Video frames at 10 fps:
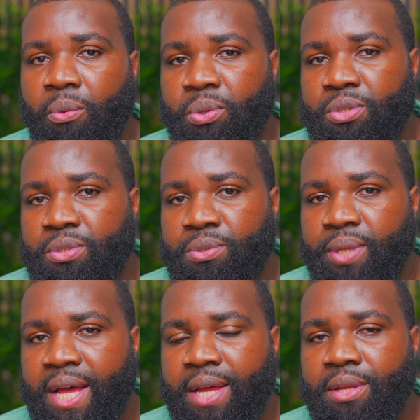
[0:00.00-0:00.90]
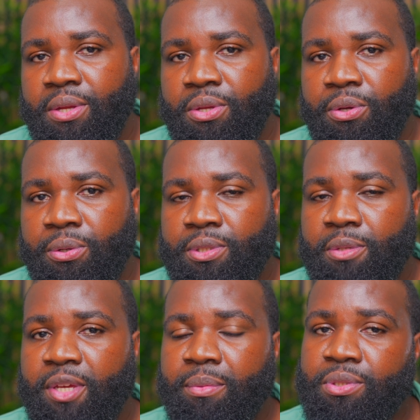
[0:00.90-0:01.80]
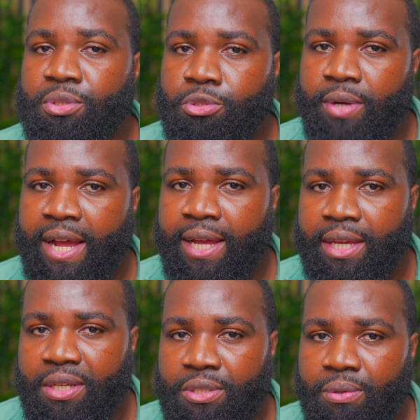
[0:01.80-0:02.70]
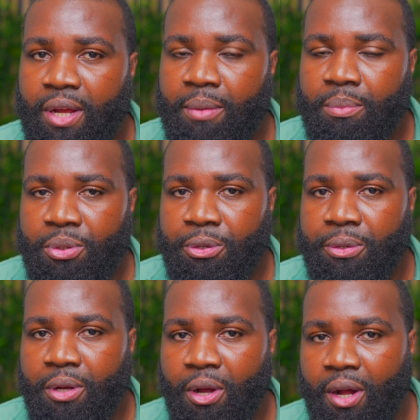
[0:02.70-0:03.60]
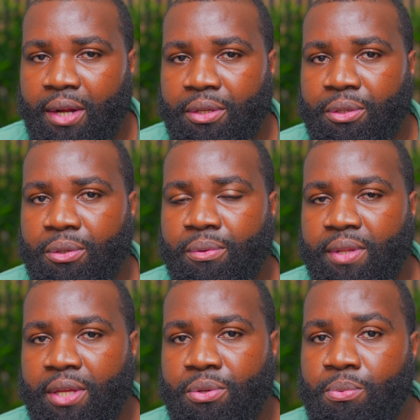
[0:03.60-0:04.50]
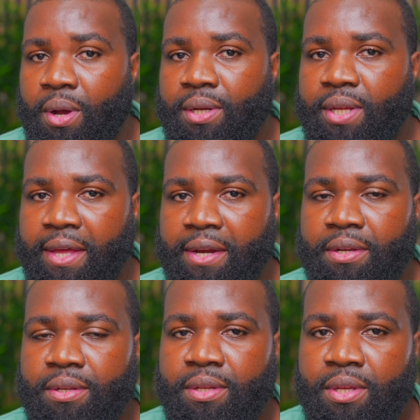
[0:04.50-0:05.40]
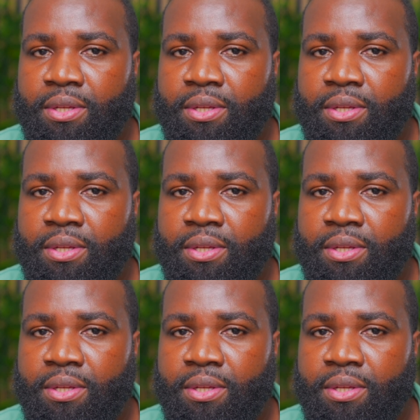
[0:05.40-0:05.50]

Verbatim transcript: Once you do that, you're going to be able to drag and drop your audio that you want edited.